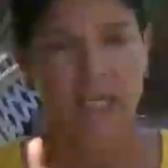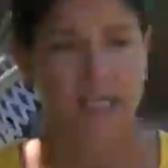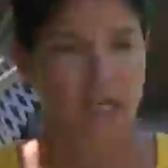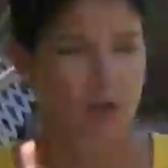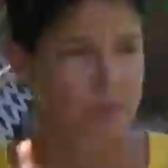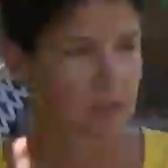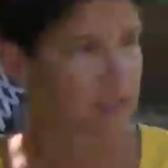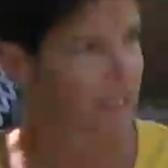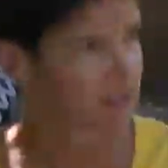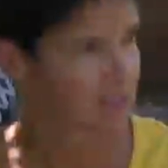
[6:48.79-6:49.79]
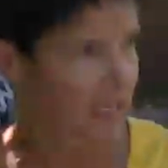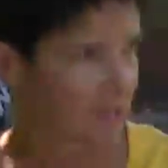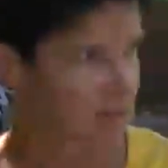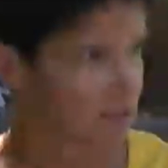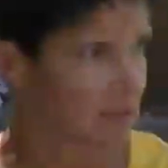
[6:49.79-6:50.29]
It helps the lactic
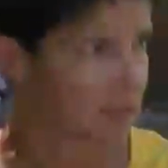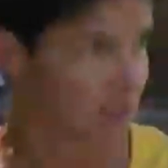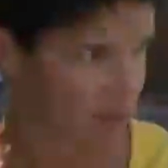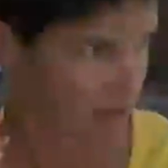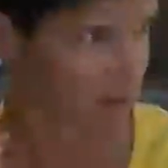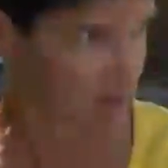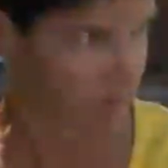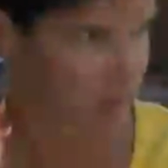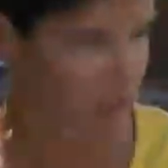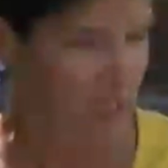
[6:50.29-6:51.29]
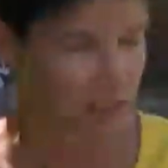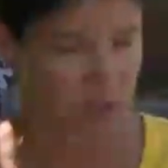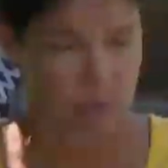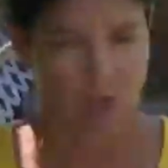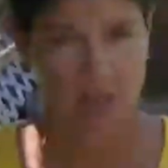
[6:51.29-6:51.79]
acid. This is
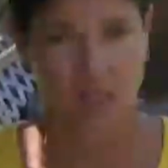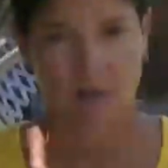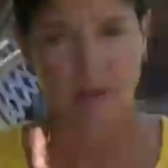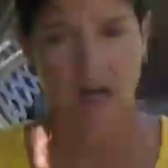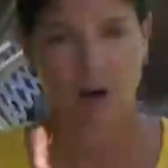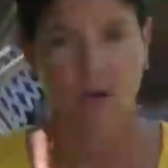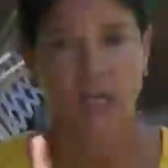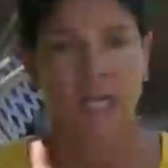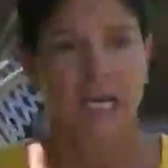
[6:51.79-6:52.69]
massage I'm talking about.